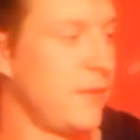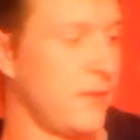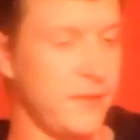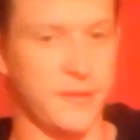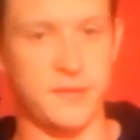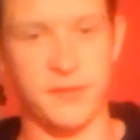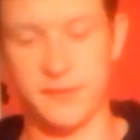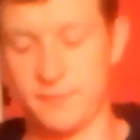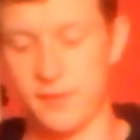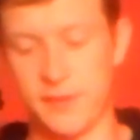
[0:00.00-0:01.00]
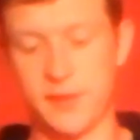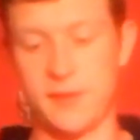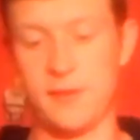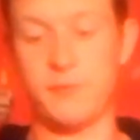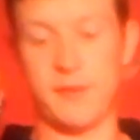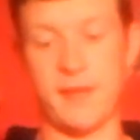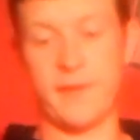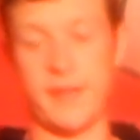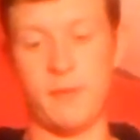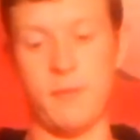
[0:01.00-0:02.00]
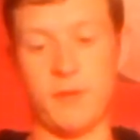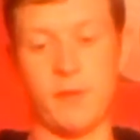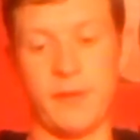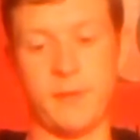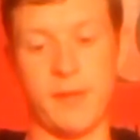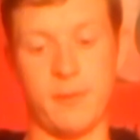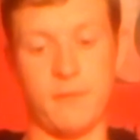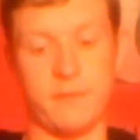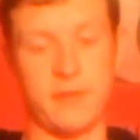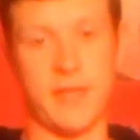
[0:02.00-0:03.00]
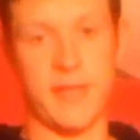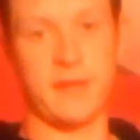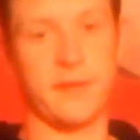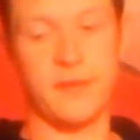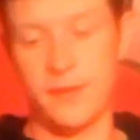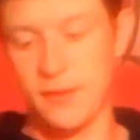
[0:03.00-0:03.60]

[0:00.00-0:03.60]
and it's just, and you can hold it like that, it won't go anywhere, it won't fall out your hand.